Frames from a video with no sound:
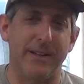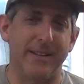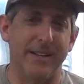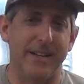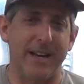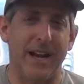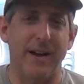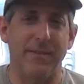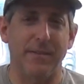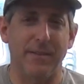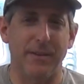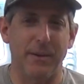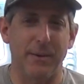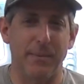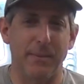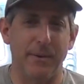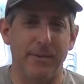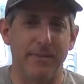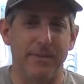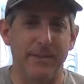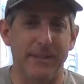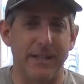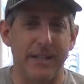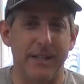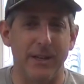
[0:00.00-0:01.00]
did have a little bit
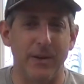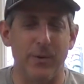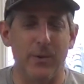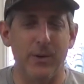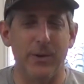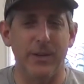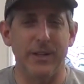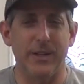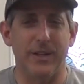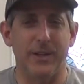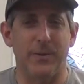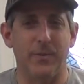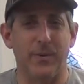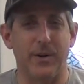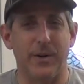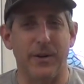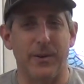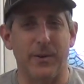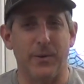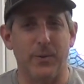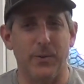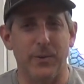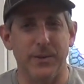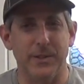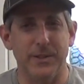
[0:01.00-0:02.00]
of leaking oil on one of
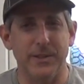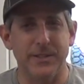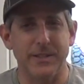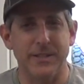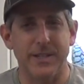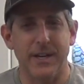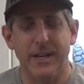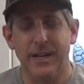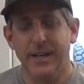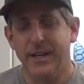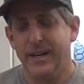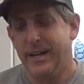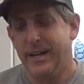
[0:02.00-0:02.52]
the corners.